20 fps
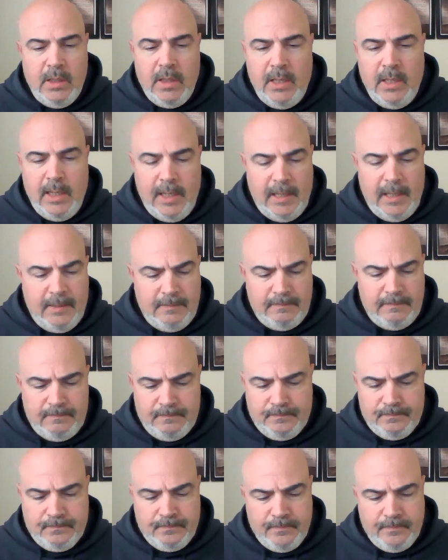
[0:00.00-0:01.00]

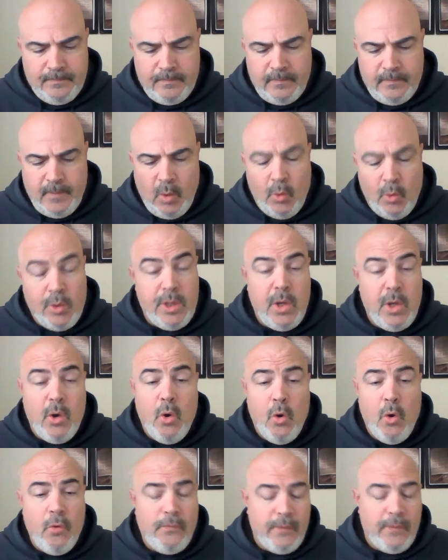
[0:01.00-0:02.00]
or
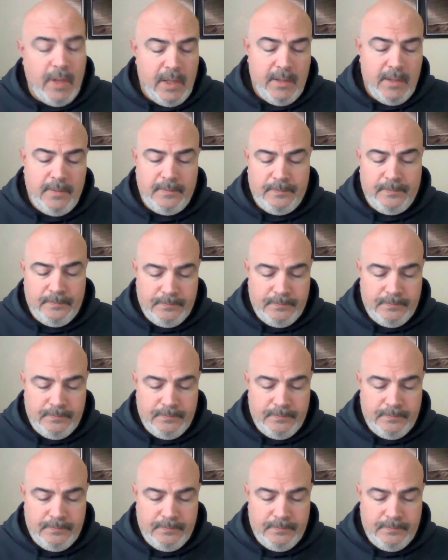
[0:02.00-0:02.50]
Jehovah.